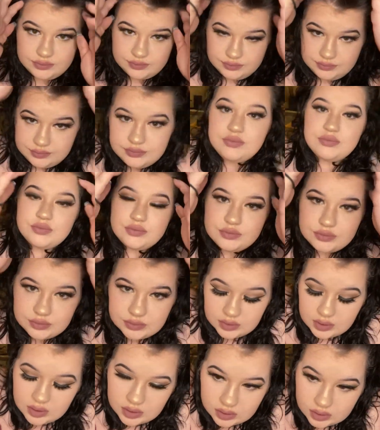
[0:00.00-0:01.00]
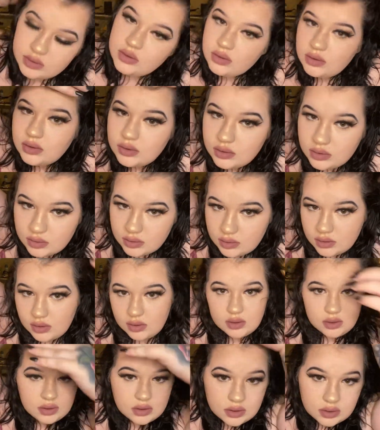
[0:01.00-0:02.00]
short anymore, but it's not
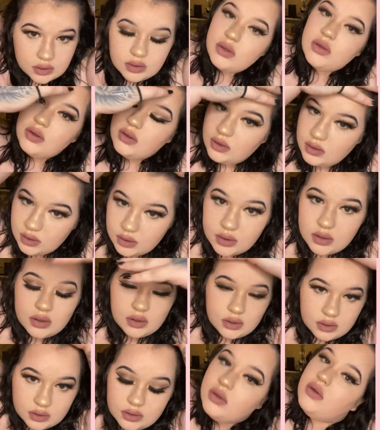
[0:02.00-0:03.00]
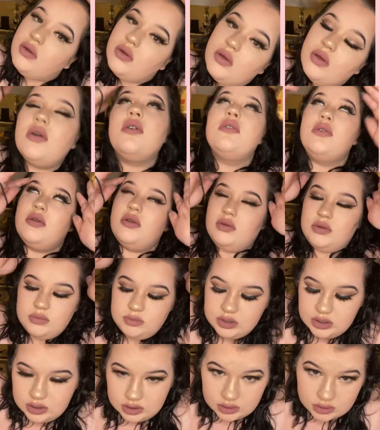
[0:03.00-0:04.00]
long enough yet. So then I just
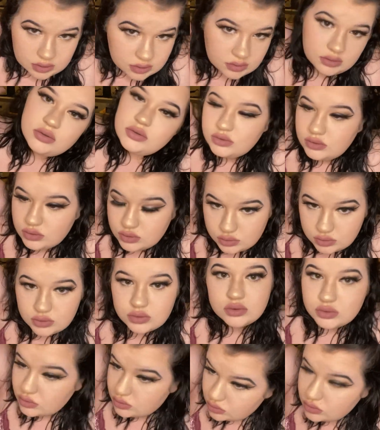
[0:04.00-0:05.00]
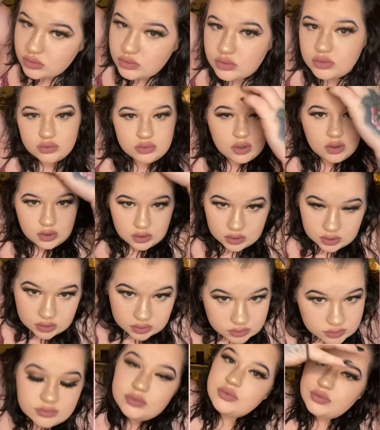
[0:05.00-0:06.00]
always end up wearing
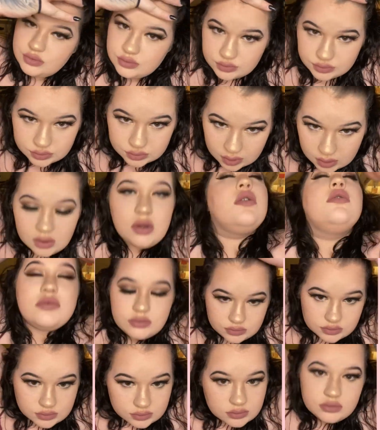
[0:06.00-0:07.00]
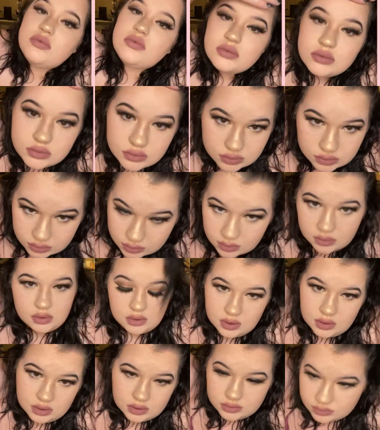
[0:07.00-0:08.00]
extensions or like a
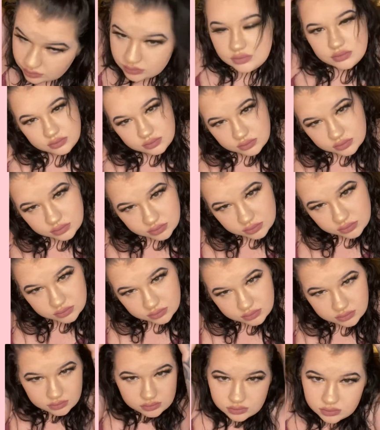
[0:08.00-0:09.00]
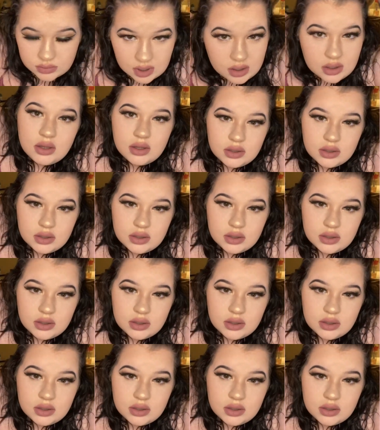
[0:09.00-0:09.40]
ponytail or a